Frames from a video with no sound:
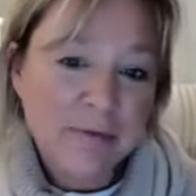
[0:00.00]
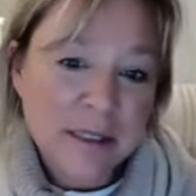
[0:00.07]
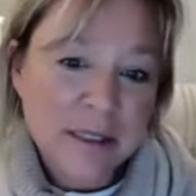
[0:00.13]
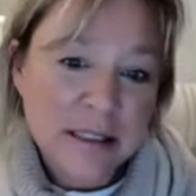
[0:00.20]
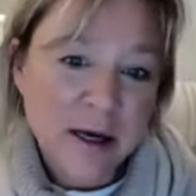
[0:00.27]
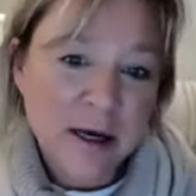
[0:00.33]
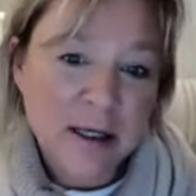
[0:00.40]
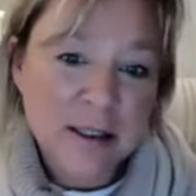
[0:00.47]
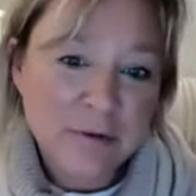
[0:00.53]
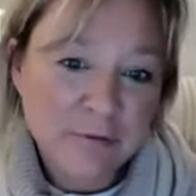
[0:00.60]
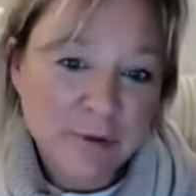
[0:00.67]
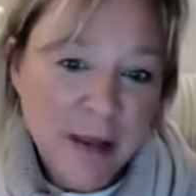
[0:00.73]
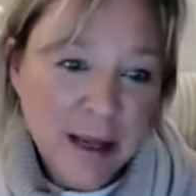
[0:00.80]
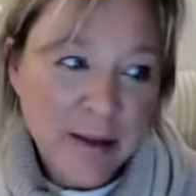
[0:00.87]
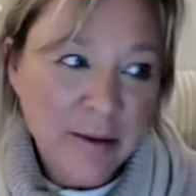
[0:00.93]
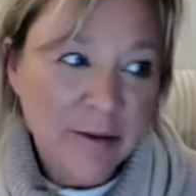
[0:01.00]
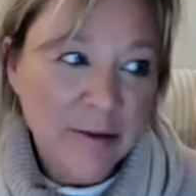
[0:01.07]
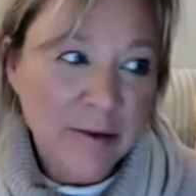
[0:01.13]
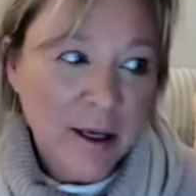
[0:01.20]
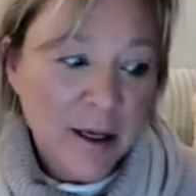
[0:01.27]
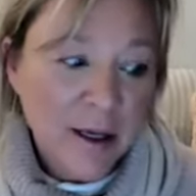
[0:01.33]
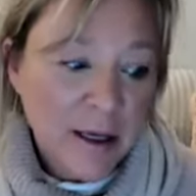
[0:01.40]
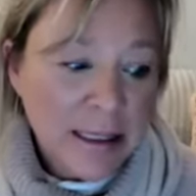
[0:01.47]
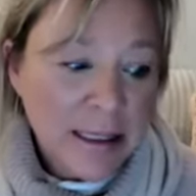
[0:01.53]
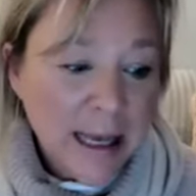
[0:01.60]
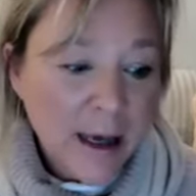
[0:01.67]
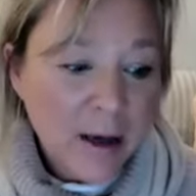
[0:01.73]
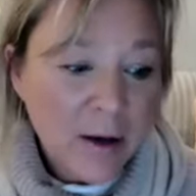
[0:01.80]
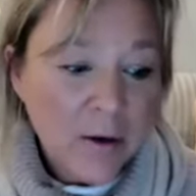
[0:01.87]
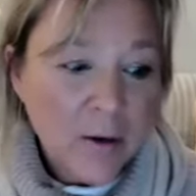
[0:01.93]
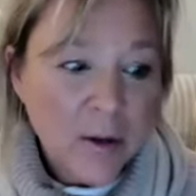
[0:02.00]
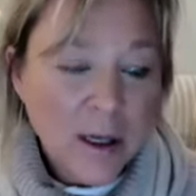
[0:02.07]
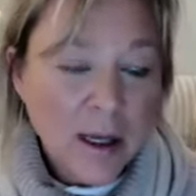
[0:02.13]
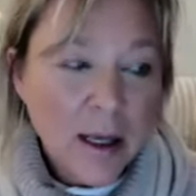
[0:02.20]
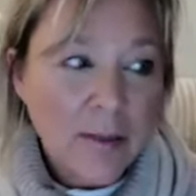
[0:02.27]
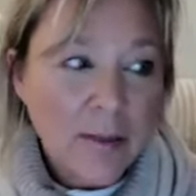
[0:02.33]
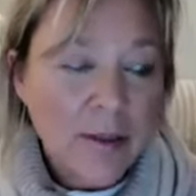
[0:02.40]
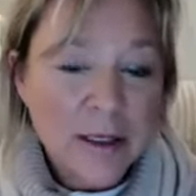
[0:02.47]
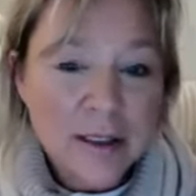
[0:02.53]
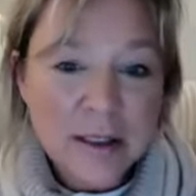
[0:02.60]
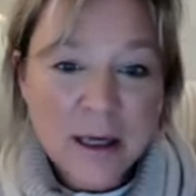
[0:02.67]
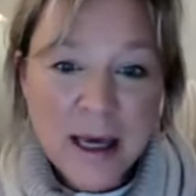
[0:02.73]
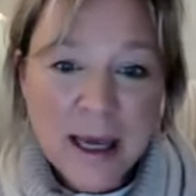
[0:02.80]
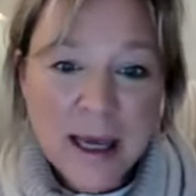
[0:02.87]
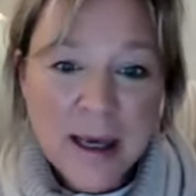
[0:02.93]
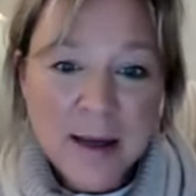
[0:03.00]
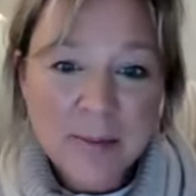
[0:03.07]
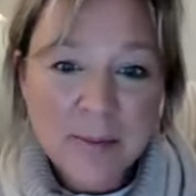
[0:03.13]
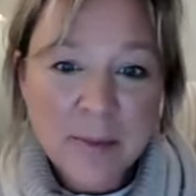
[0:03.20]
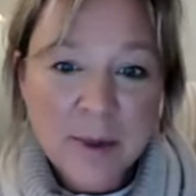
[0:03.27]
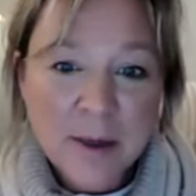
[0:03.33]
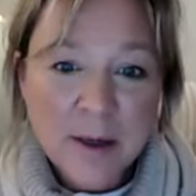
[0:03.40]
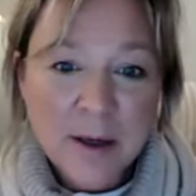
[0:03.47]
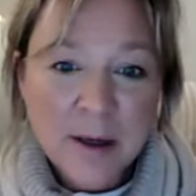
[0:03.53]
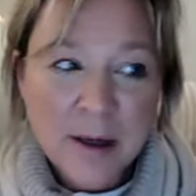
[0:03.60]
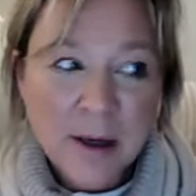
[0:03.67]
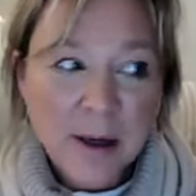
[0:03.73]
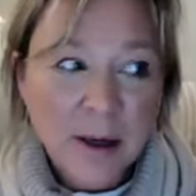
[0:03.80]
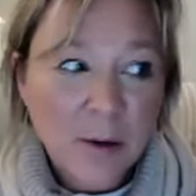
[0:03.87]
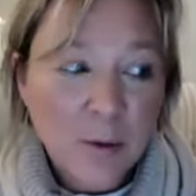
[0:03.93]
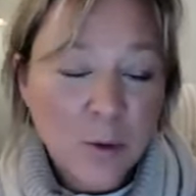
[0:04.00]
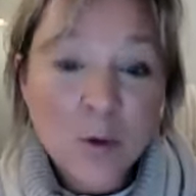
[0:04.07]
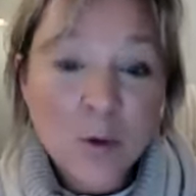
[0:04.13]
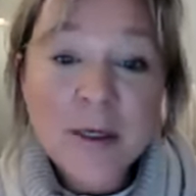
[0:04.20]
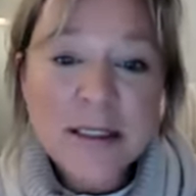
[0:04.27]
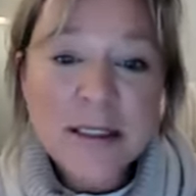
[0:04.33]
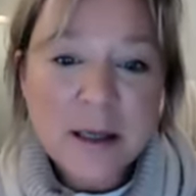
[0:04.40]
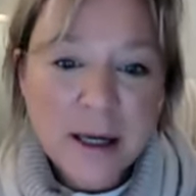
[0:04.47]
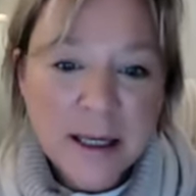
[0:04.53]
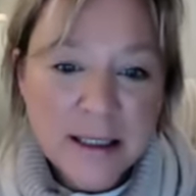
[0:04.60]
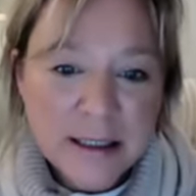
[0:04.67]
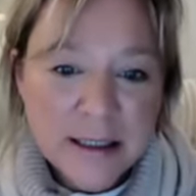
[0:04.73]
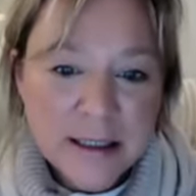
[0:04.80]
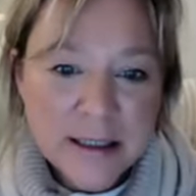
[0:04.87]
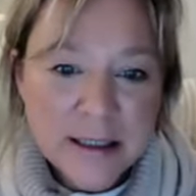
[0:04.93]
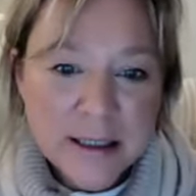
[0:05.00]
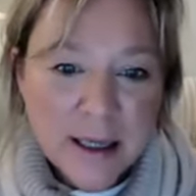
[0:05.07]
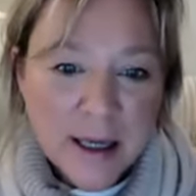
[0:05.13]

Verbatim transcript: I have this utter faith now that I am uh, always guided,